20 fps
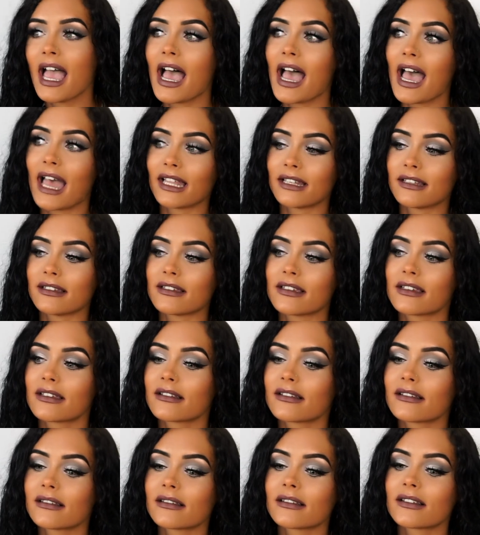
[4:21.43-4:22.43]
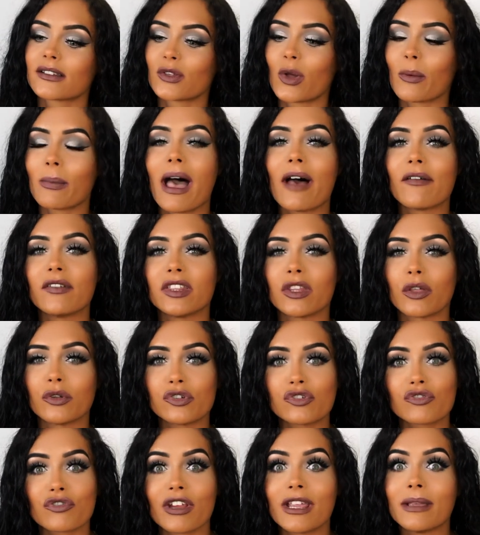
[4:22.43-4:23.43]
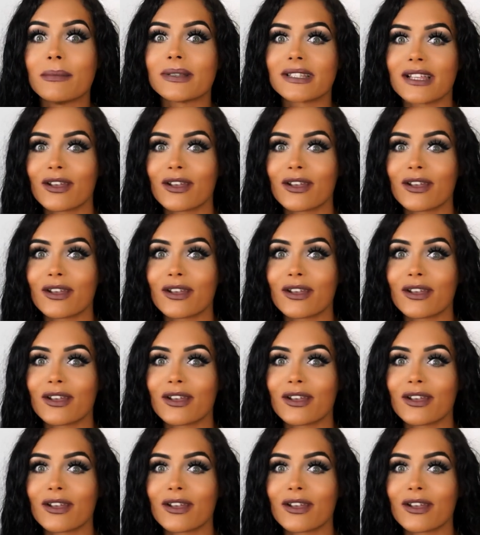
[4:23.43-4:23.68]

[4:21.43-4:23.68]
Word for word: and stop having those dreams